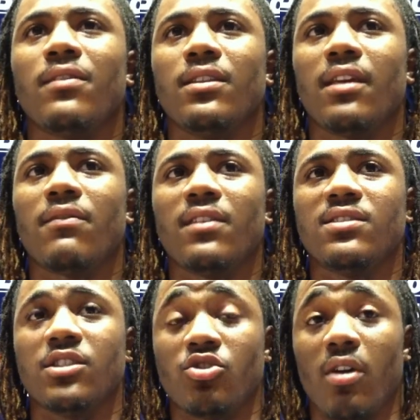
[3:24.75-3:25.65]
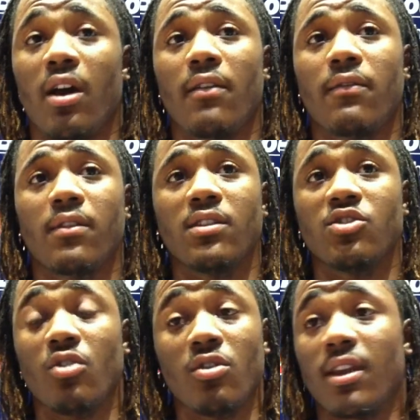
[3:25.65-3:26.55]
Definitely is a drive because
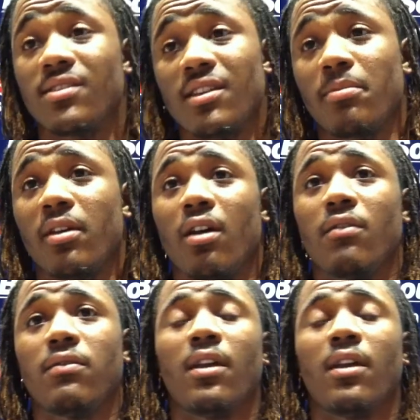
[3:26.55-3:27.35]
you know you can't take a playoff.